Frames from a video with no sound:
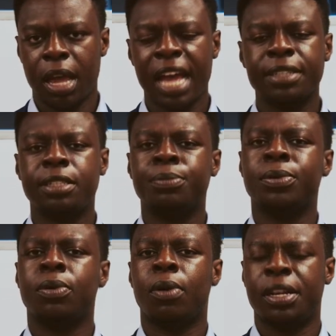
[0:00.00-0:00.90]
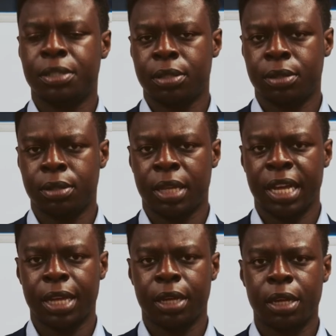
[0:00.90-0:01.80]
ask simple questions
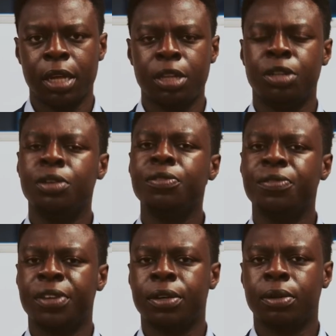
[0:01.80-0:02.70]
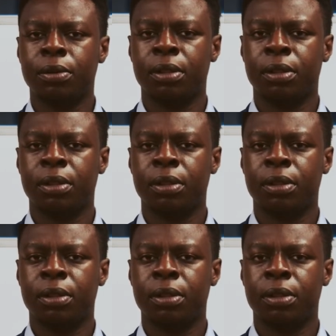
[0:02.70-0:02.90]
like, do you feel